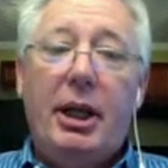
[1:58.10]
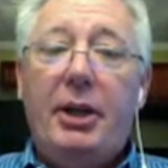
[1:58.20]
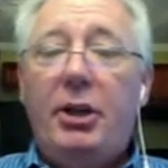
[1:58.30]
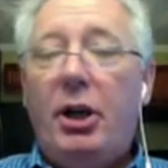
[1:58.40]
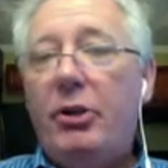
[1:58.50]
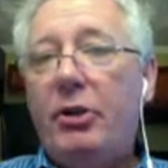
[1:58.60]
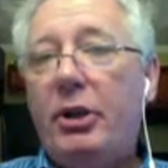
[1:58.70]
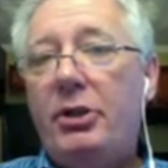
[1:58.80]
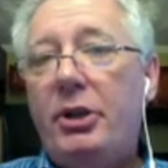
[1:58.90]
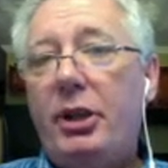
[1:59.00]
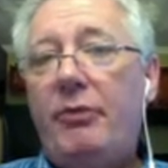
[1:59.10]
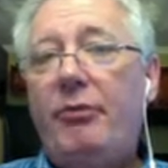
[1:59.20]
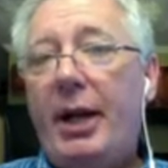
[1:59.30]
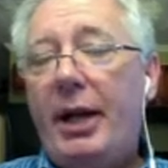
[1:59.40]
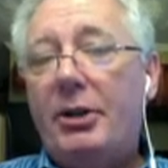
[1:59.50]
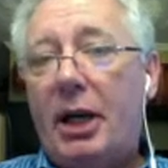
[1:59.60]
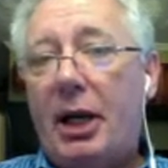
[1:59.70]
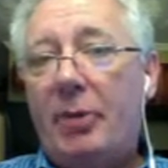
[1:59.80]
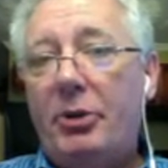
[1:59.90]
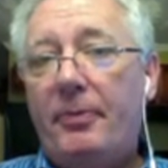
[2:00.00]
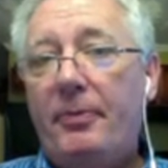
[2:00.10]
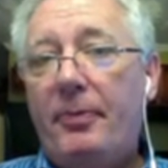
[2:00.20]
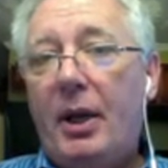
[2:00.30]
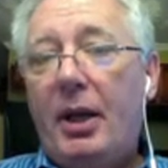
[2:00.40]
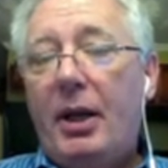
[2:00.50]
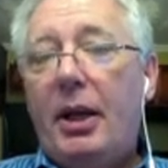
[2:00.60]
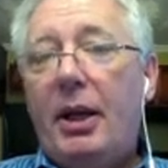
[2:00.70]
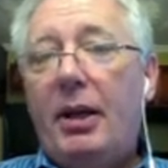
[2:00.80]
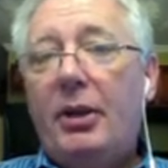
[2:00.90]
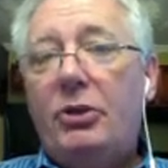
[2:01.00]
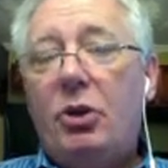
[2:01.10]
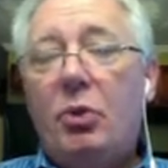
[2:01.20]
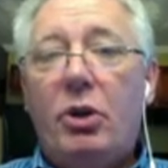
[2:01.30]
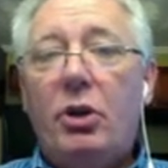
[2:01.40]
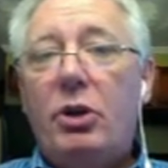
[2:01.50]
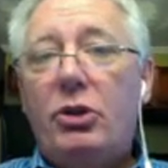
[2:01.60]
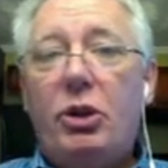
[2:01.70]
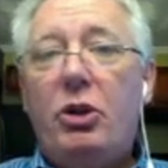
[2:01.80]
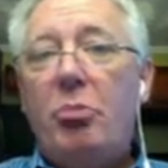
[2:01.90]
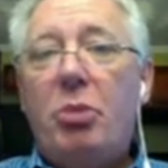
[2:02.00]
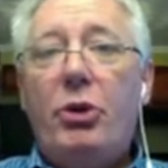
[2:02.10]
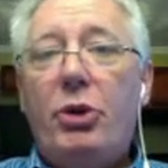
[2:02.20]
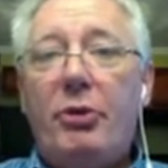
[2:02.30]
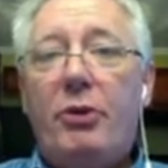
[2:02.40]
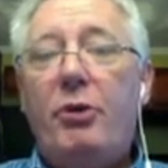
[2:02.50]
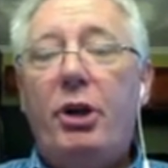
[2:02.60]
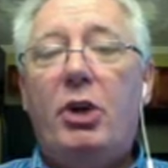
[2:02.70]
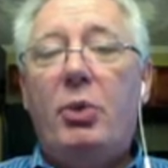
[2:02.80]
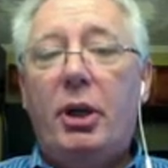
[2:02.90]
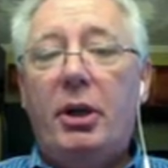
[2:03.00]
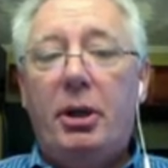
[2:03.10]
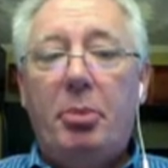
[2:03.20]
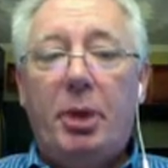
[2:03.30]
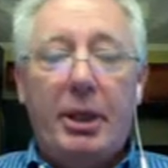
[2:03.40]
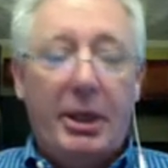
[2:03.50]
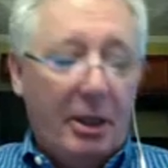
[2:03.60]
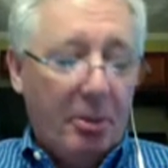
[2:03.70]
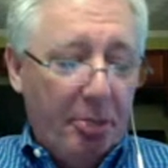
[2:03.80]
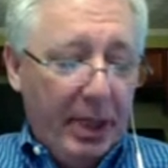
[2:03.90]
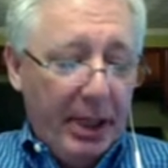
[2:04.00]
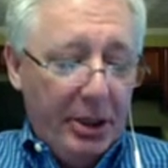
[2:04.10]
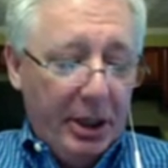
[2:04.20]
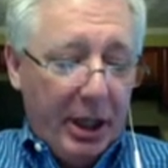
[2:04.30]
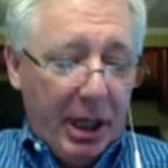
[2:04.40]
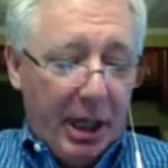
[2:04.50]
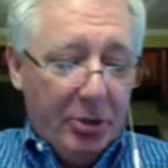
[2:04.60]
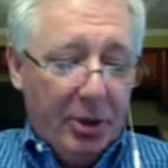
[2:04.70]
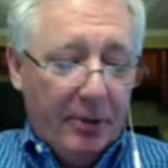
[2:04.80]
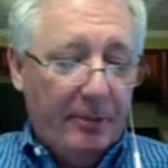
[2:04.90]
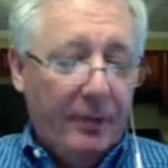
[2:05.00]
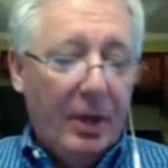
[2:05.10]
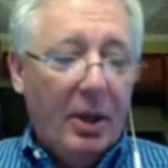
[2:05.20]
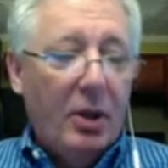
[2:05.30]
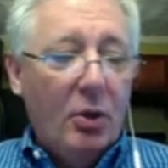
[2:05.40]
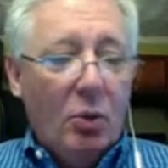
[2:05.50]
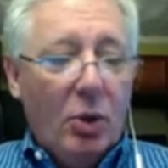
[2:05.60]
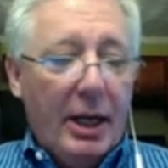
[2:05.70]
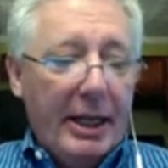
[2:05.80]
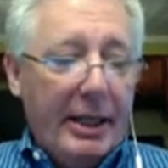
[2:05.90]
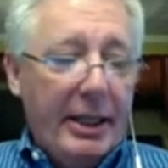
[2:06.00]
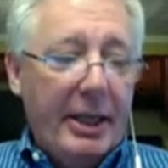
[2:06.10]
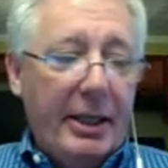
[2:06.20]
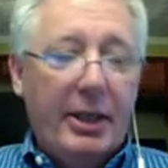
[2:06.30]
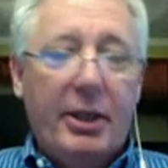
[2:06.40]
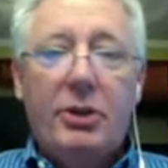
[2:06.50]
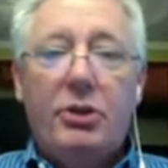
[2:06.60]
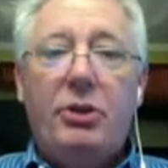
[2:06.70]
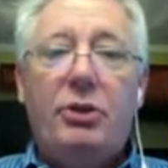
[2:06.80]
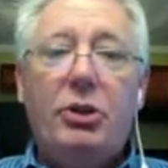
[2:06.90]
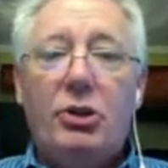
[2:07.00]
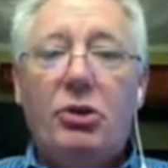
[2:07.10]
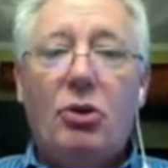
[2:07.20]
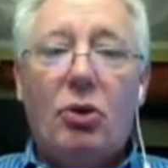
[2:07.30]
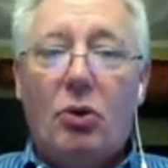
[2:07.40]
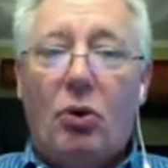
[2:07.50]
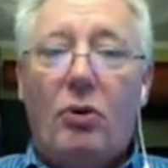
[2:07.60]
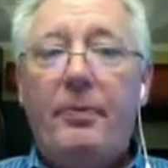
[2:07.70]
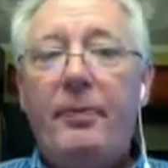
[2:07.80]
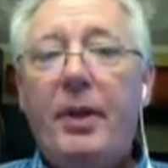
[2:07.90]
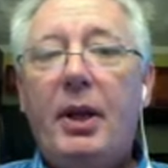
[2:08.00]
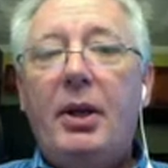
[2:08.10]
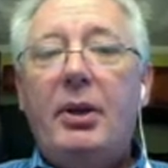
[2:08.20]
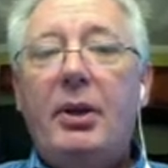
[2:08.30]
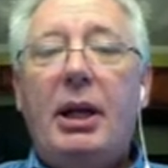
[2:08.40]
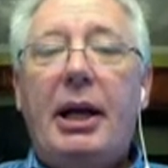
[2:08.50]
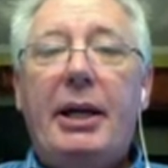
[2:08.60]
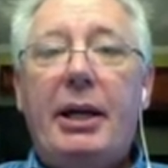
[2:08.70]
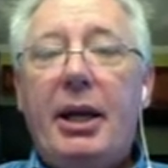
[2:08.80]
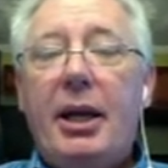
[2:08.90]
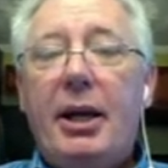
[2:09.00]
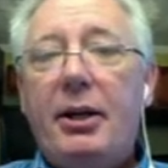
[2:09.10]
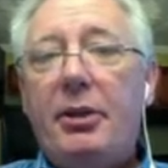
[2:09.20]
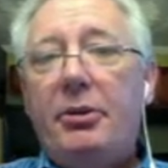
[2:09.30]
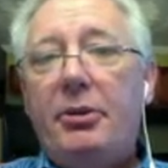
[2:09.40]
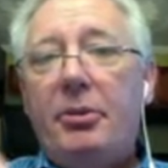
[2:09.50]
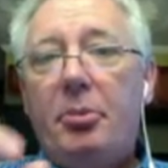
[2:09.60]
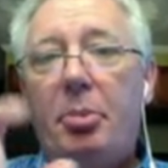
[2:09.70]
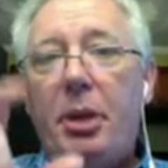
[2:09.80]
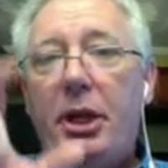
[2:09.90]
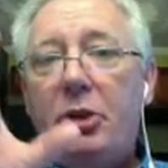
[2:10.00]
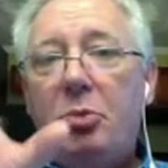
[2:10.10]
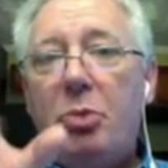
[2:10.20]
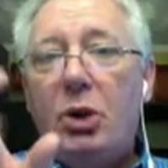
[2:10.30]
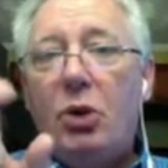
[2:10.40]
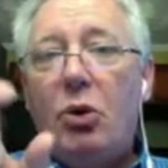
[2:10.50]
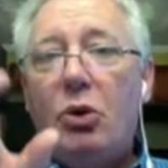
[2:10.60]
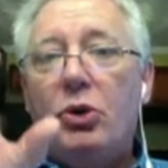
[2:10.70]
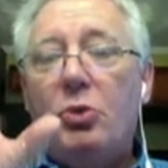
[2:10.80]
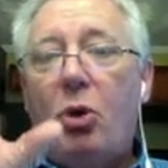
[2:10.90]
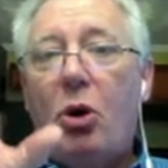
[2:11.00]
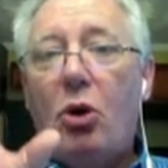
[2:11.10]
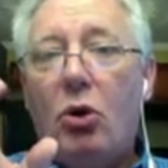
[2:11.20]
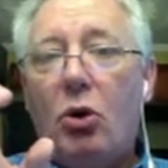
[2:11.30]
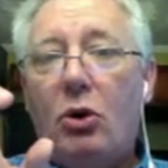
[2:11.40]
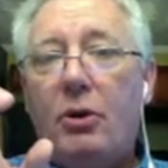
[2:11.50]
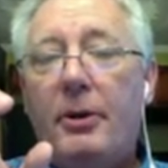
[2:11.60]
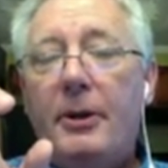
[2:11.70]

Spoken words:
and the other is the advanced option. And so we're going to show you both of them quickly. But in the basic option, what I get is this circle that I can pinch bigger or smaller,